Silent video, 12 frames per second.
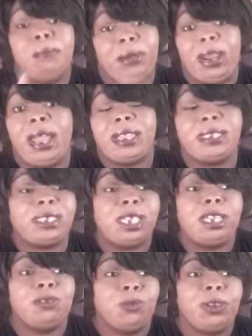but I can
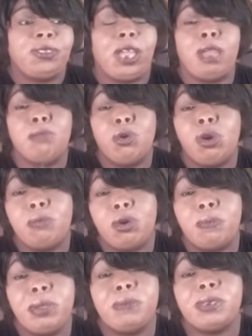tell you one thing, more and
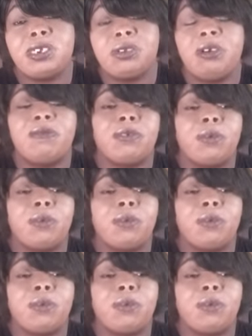more people showing